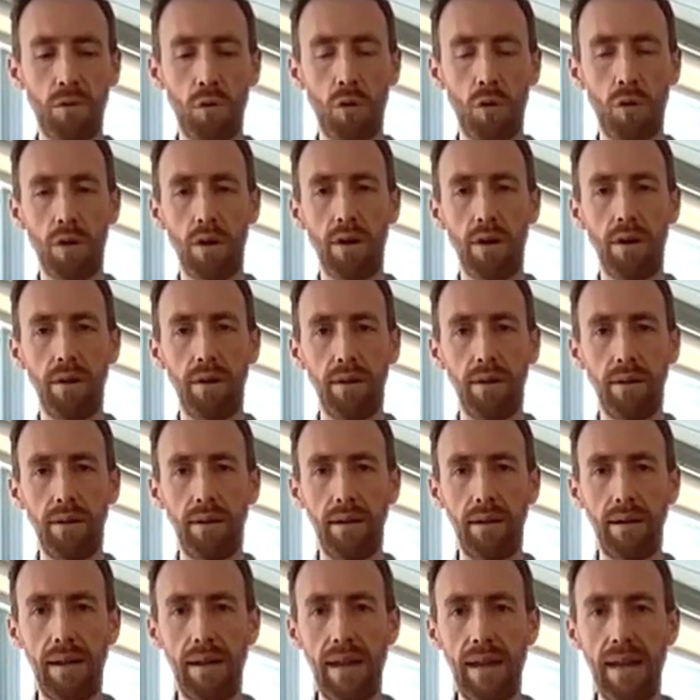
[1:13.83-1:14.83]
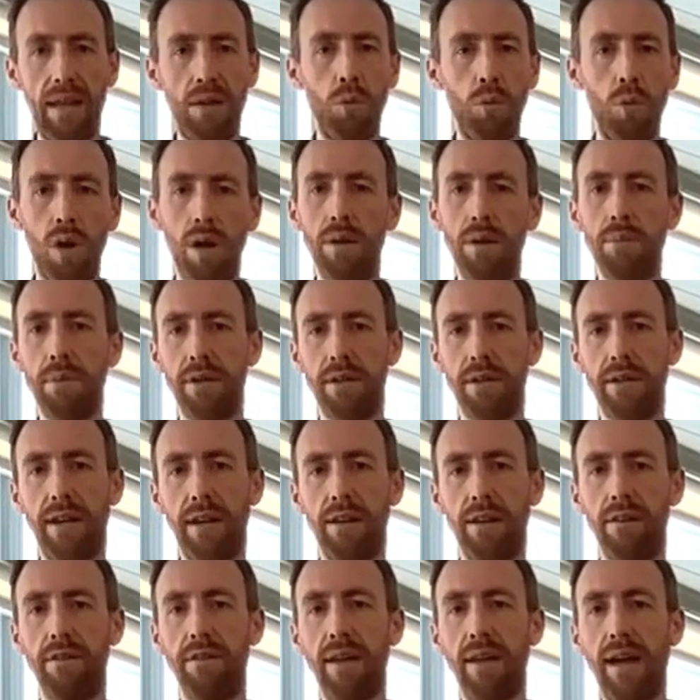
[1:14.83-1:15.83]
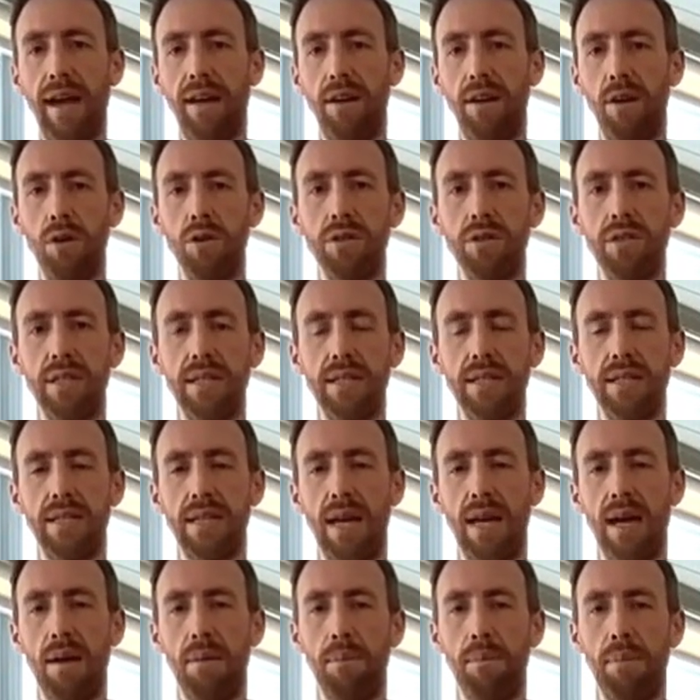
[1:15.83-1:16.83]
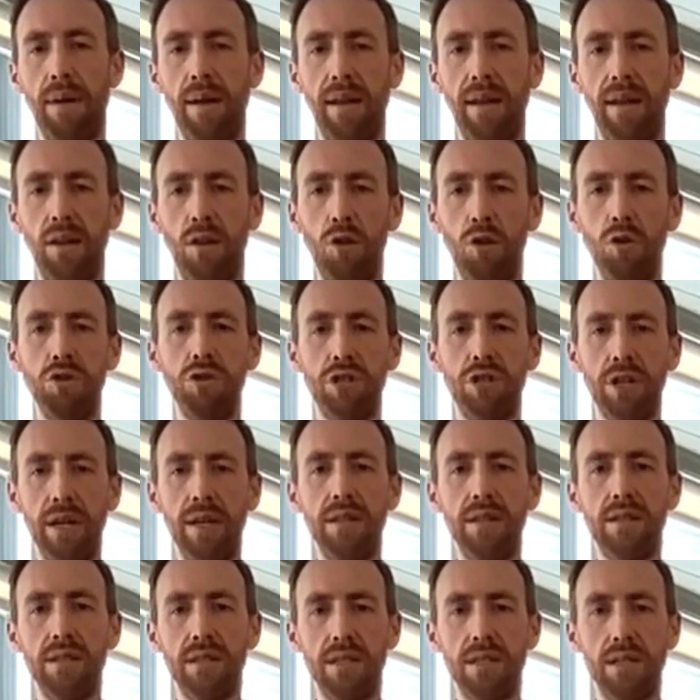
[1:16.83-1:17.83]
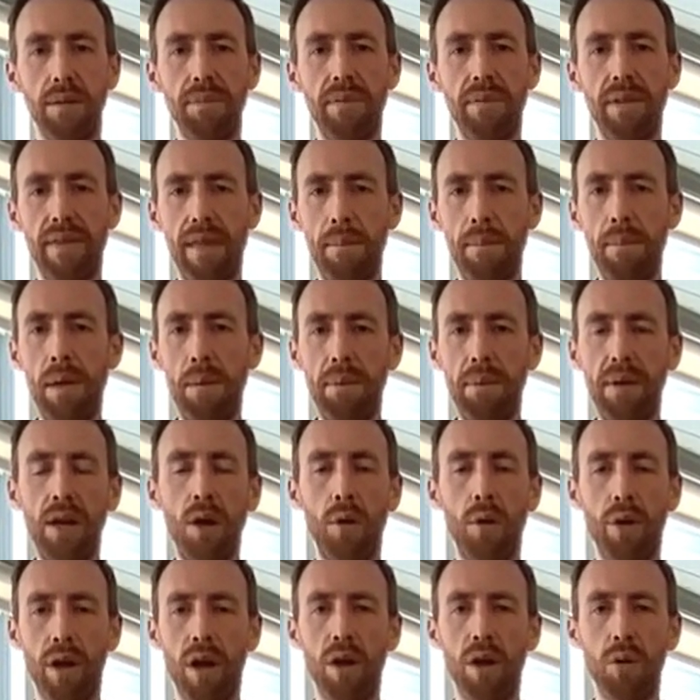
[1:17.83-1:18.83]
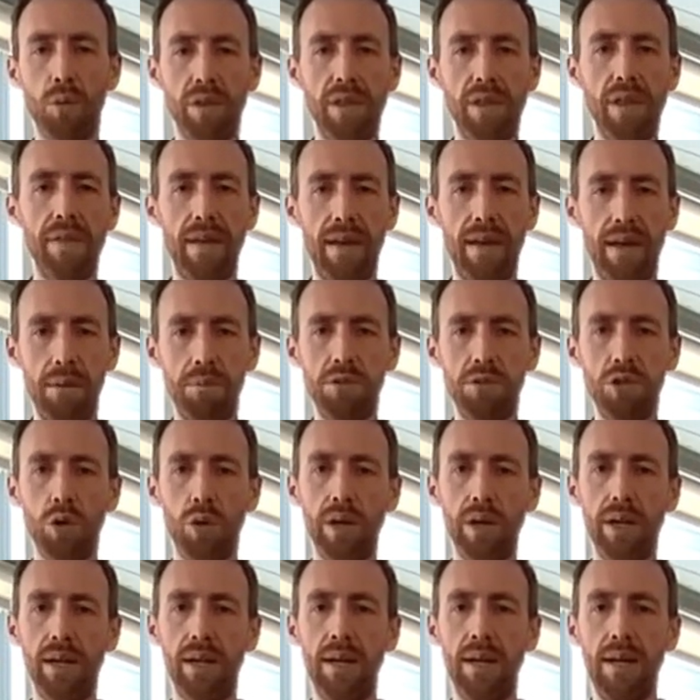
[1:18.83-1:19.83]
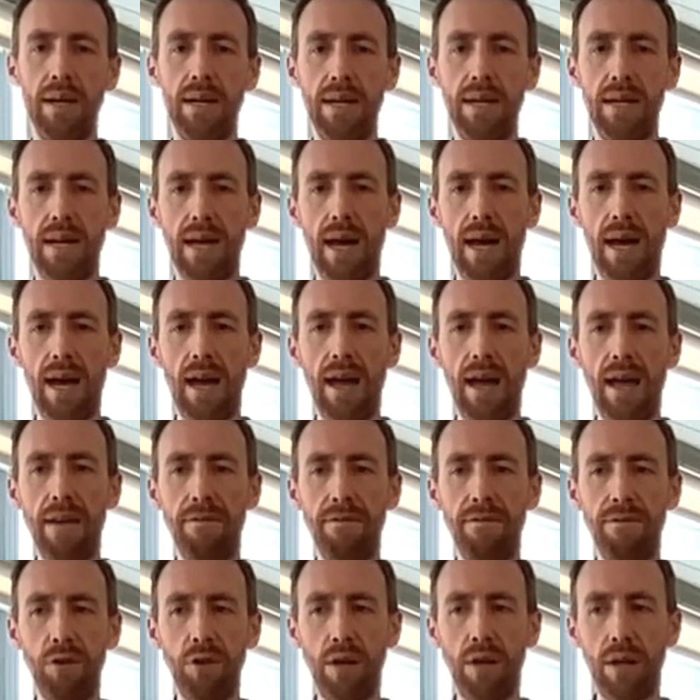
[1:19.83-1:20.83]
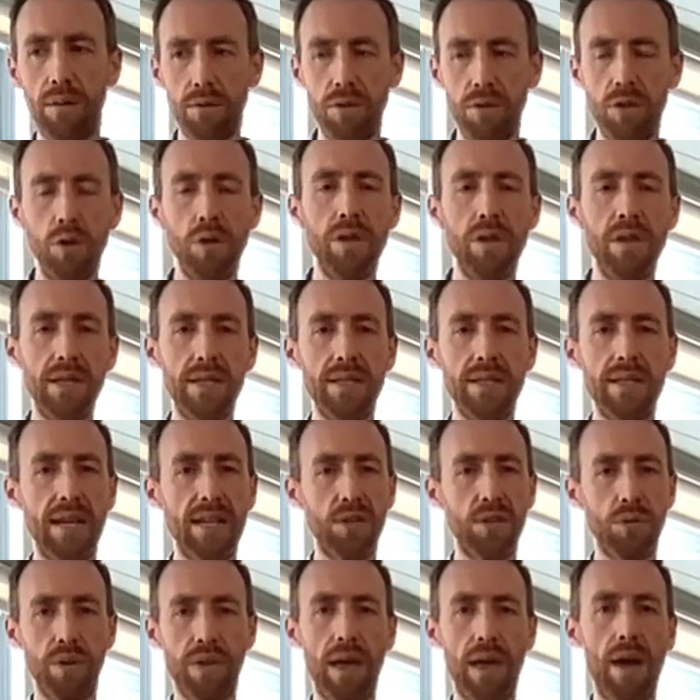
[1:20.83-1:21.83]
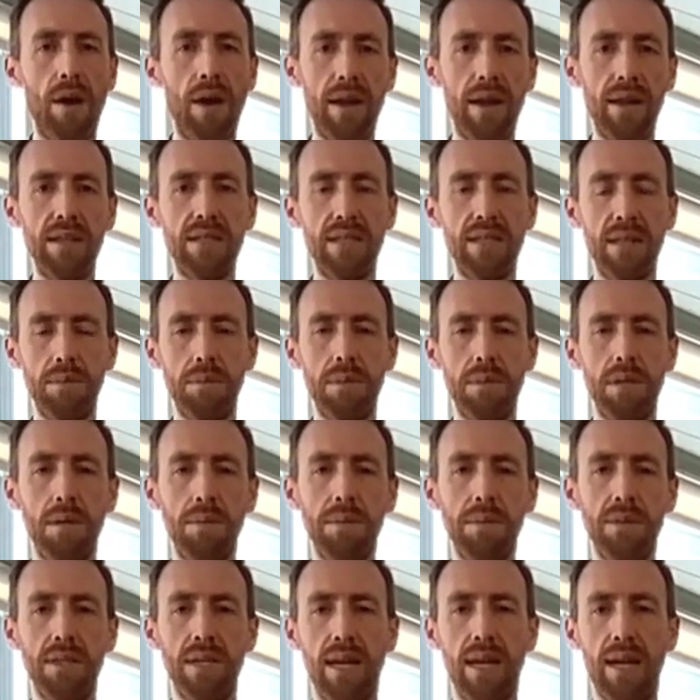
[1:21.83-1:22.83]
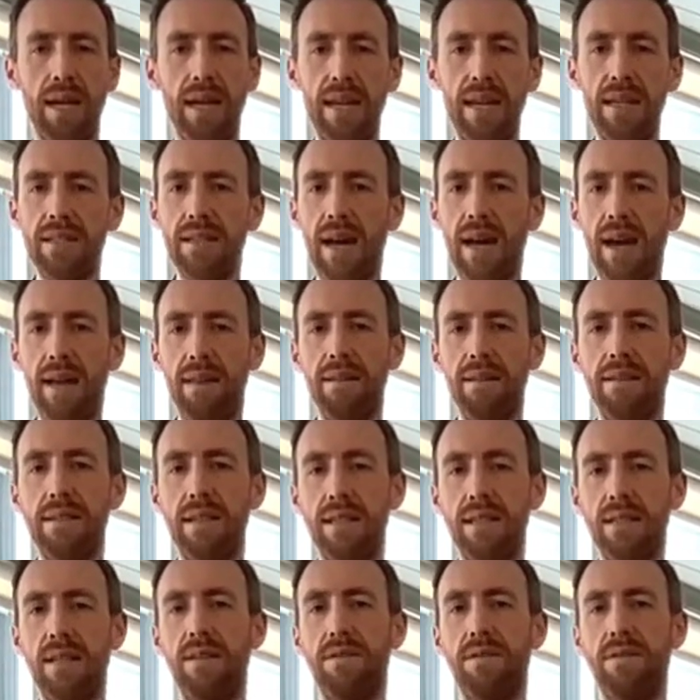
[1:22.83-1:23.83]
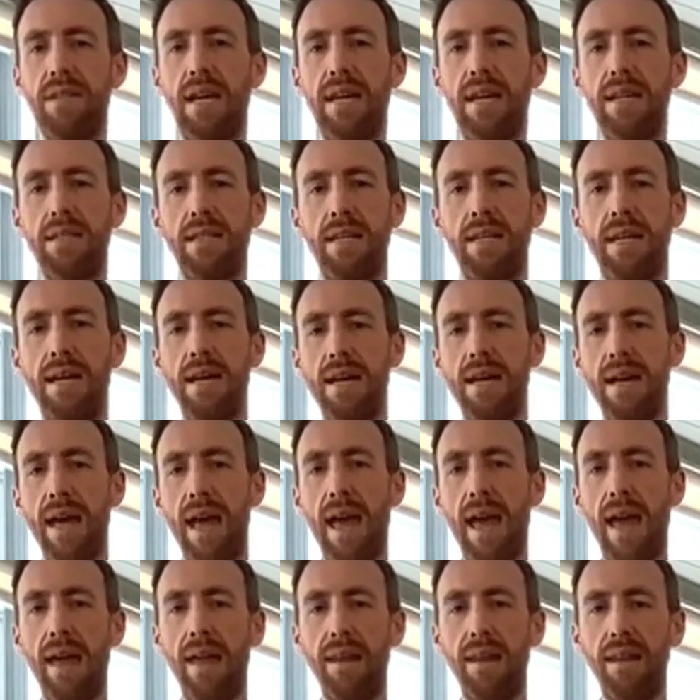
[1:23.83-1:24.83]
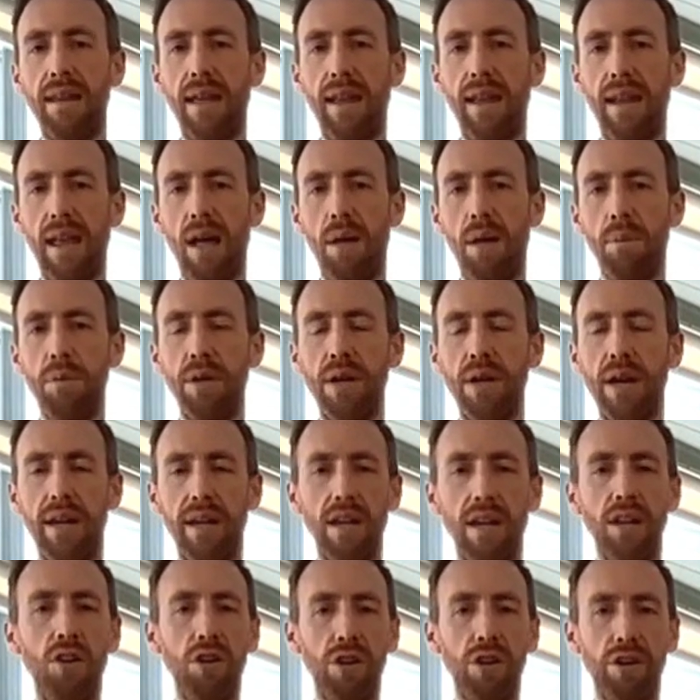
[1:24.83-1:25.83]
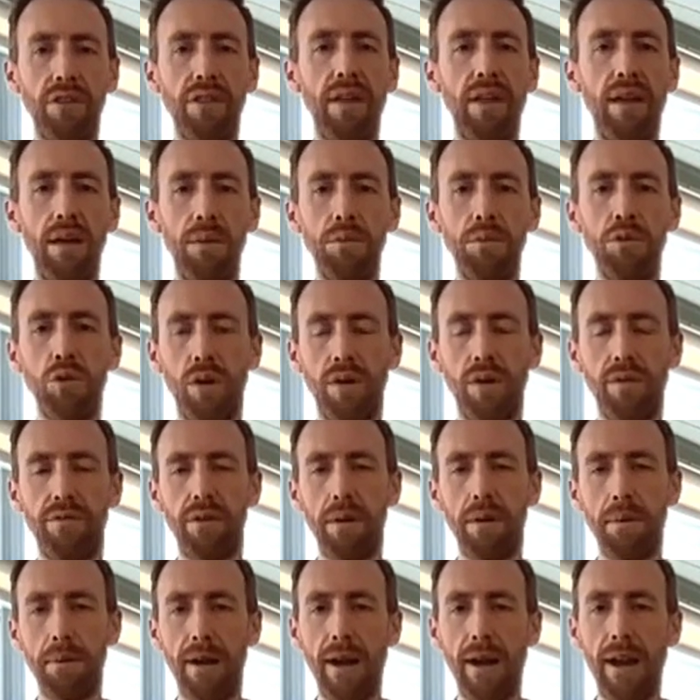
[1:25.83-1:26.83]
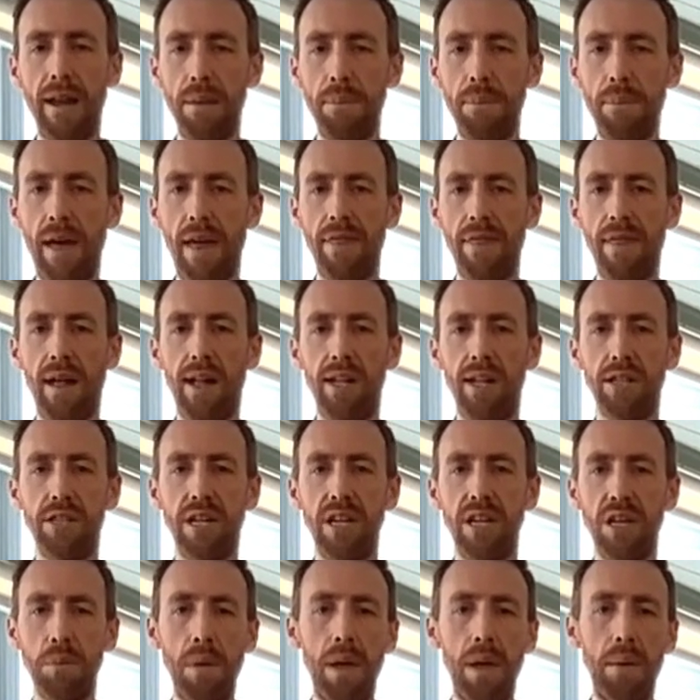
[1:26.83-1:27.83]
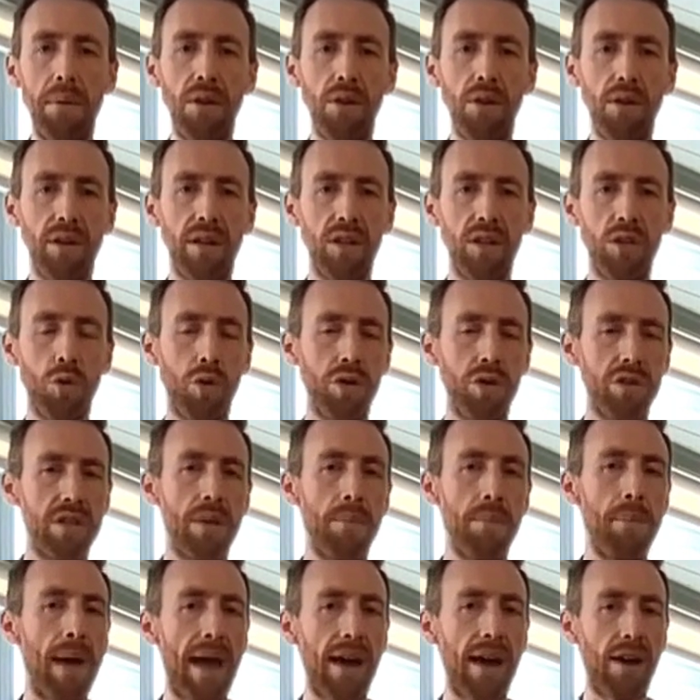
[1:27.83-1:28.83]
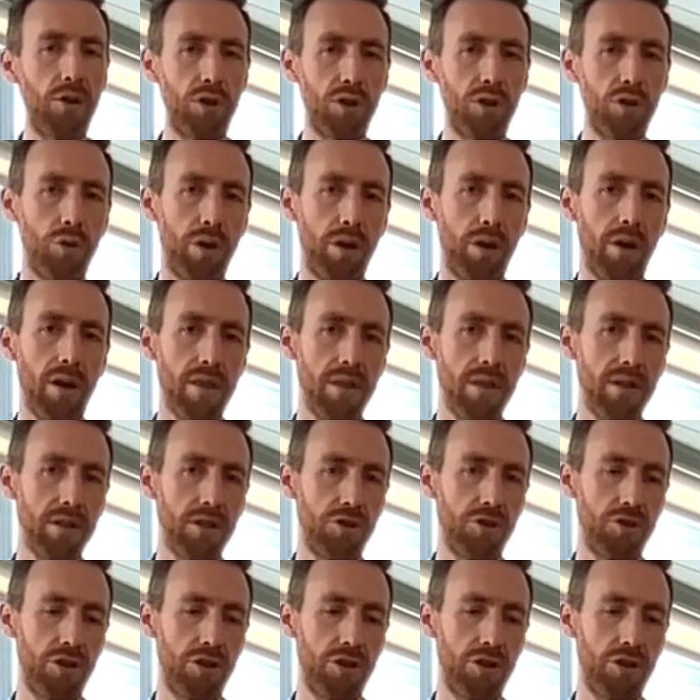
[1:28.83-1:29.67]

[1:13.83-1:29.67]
for any one particular diagnosis, um, but it clues you into something that may be going on within the hip joint. Uh, if you can do this test without any symptoms, uh, it is a highly sensitive test and can help you kind of clear the hip joint from any pathology and you may be looking towards the back or toward another